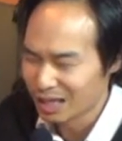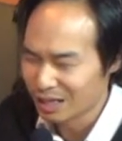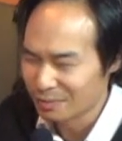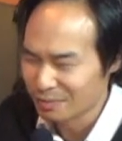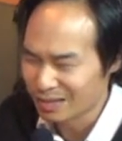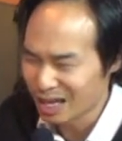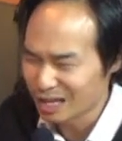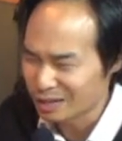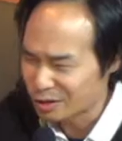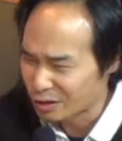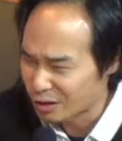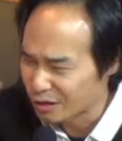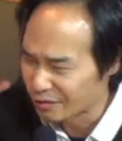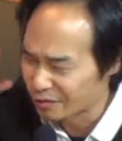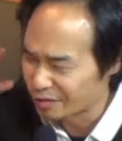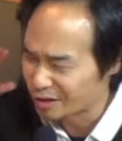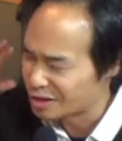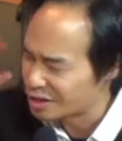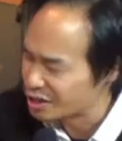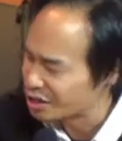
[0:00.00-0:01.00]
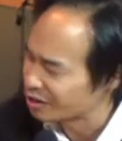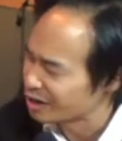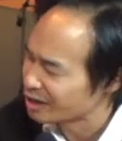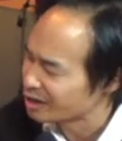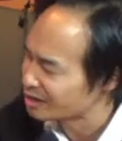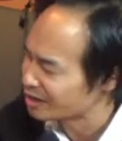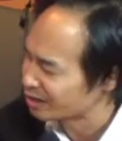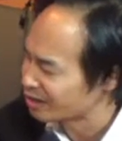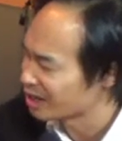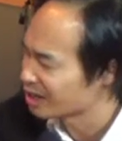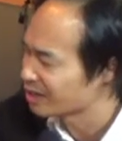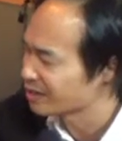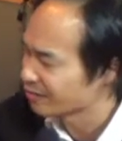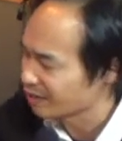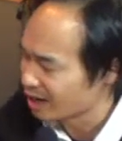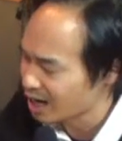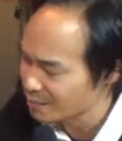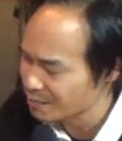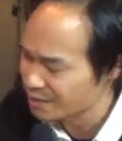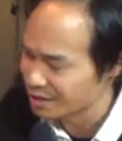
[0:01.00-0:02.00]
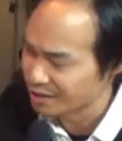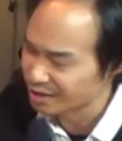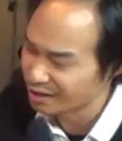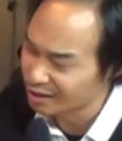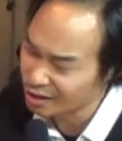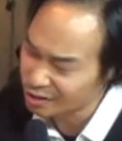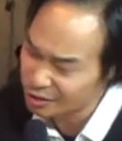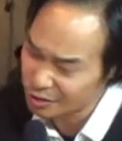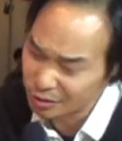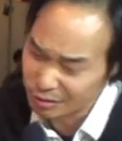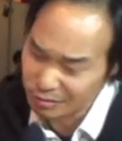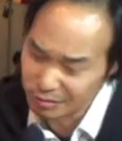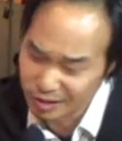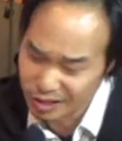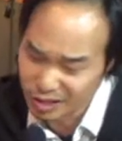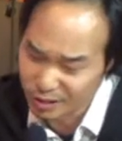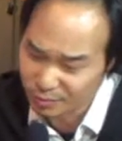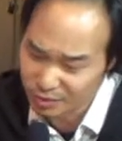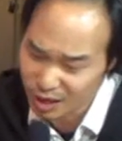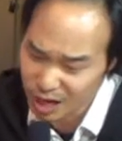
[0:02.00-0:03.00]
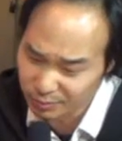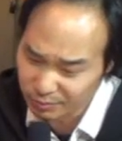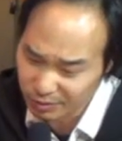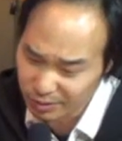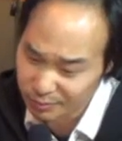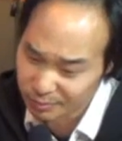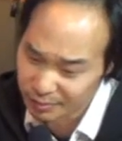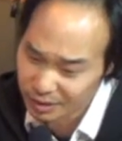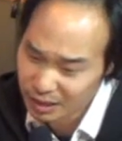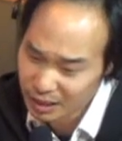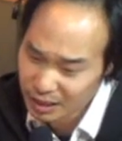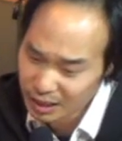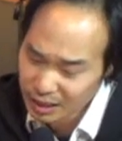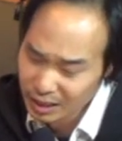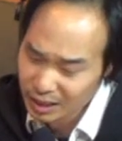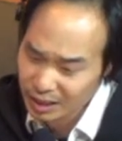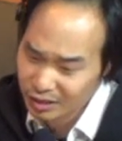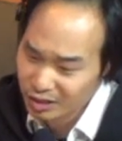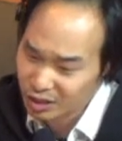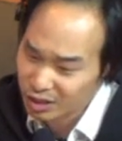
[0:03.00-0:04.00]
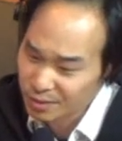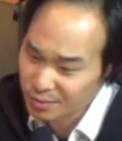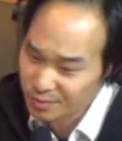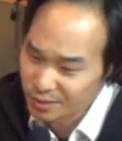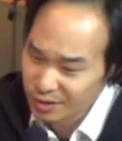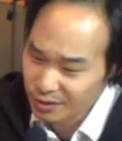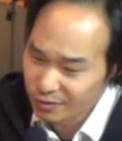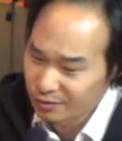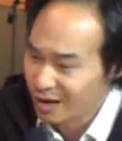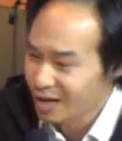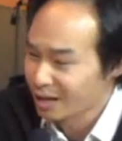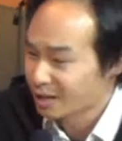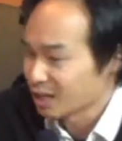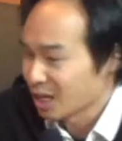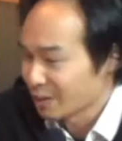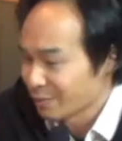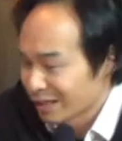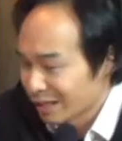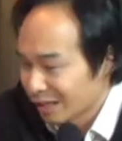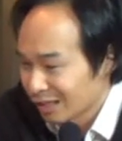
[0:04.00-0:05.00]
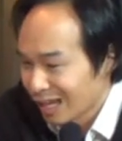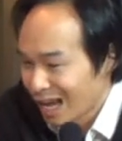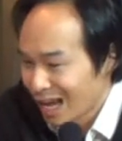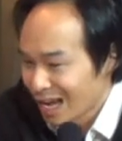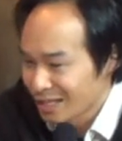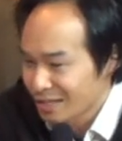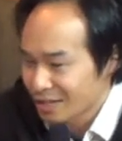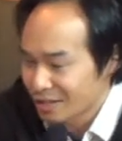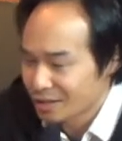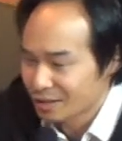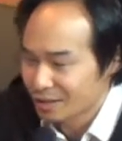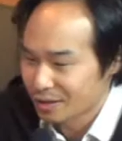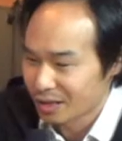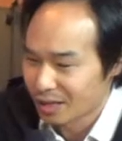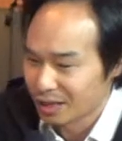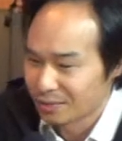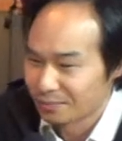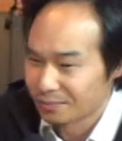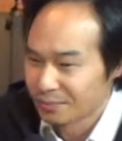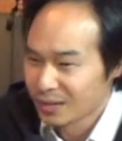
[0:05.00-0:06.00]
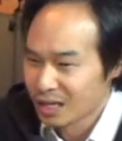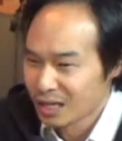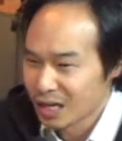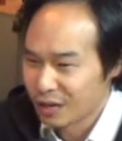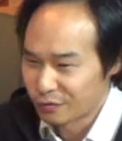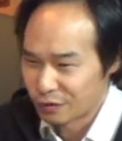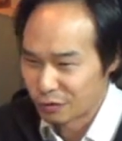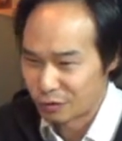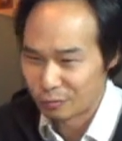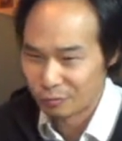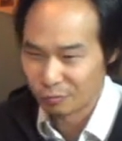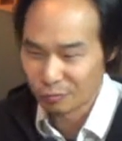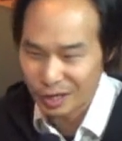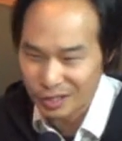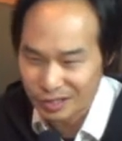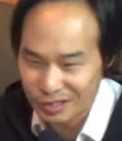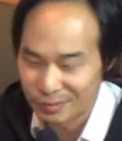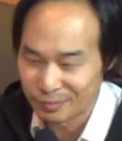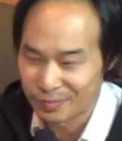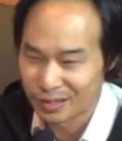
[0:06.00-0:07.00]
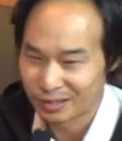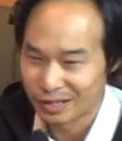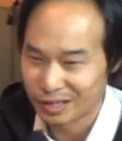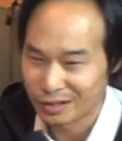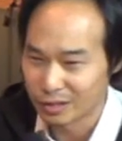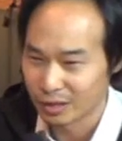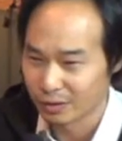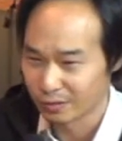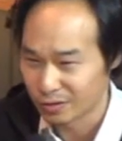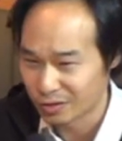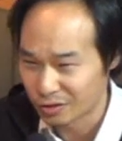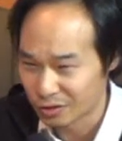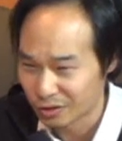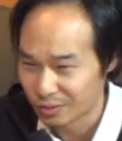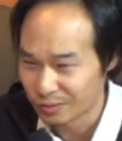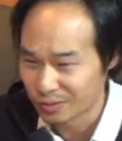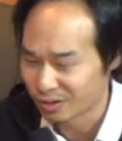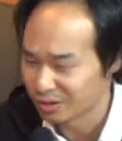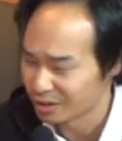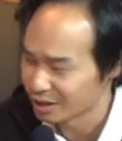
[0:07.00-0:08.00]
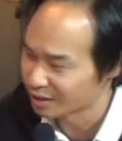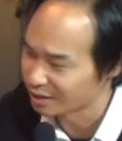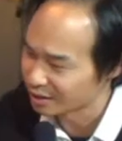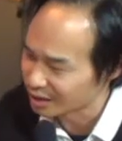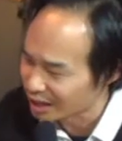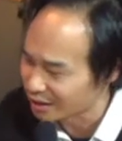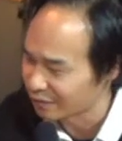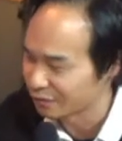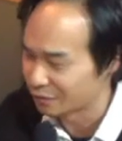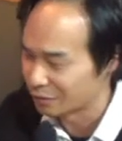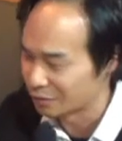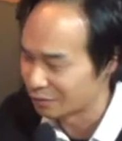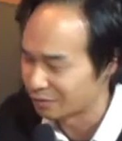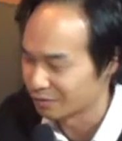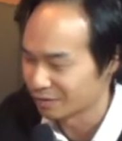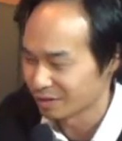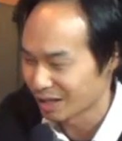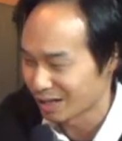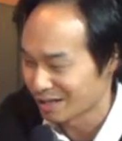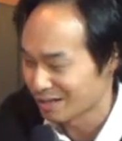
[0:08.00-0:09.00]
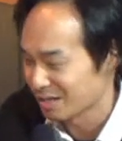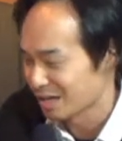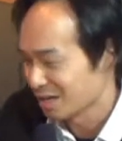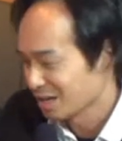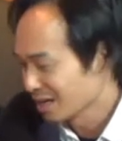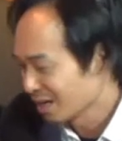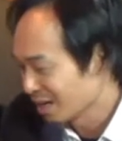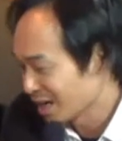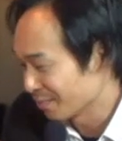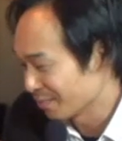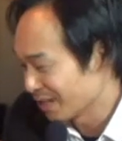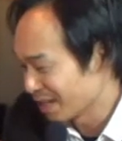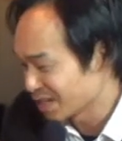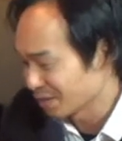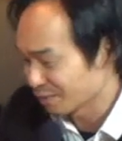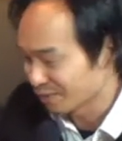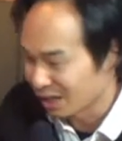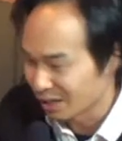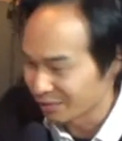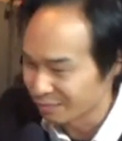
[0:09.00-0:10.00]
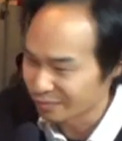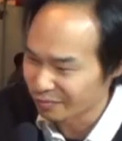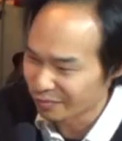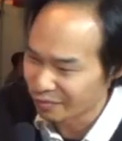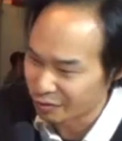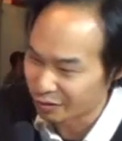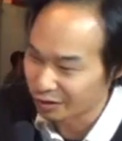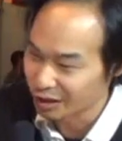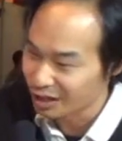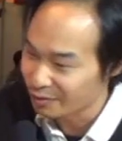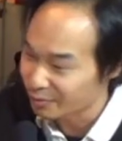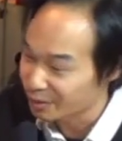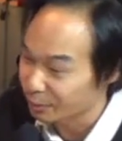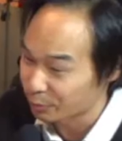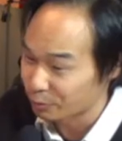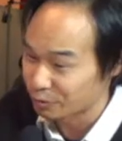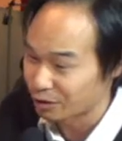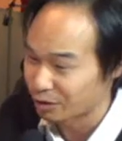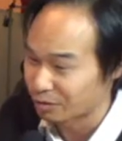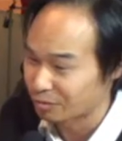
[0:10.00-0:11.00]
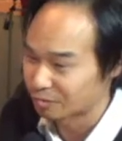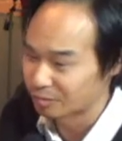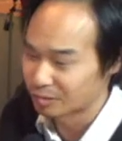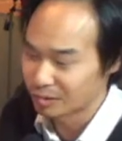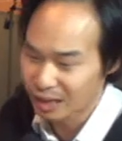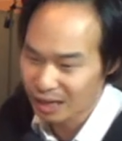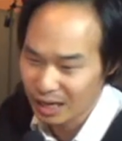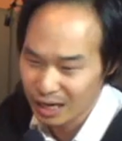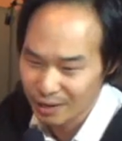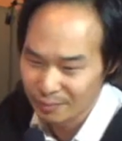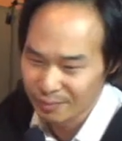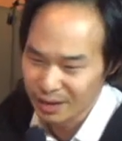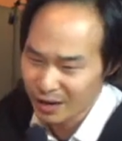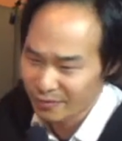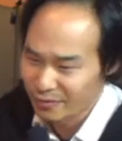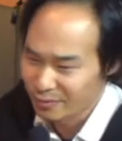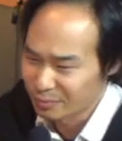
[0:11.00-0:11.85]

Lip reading: that sort of constrains the kinds of options. It also is a problem in terms of economic class. If you write something that sort of assumes you need an iPhone, then that's a problem for a lot of people who don't have the